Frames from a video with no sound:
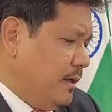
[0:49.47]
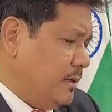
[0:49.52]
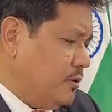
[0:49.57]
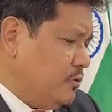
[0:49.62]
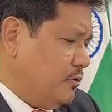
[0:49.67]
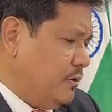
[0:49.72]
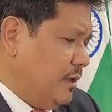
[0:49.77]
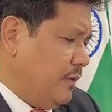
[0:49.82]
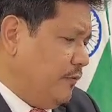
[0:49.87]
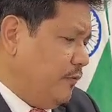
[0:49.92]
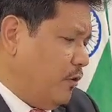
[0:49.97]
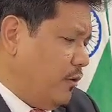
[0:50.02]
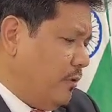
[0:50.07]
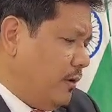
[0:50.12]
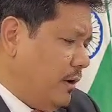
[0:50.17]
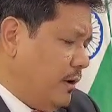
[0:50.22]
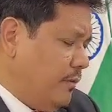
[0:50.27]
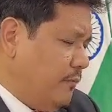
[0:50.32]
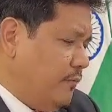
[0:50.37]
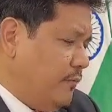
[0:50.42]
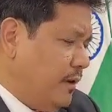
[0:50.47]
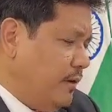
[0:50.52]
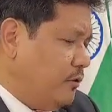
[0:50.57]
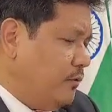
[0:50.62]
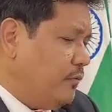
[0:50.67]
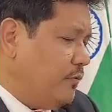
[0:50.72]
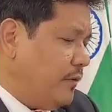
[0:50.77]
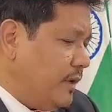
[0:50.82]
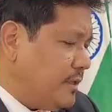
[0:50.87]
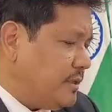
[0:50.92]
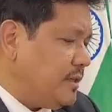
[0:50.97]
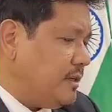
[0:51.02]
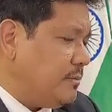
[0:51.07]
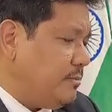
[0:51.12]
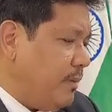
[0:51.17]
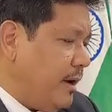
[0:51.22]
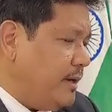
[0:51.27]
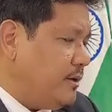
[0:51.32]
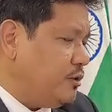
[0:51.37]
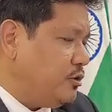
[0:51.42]
So therefore, we had to fix it
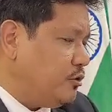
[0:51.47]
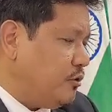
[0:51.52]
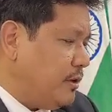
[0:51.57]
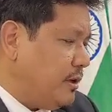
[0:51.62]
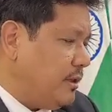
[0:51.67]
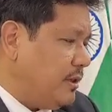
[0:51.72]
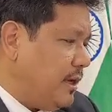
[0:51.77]
by ensuring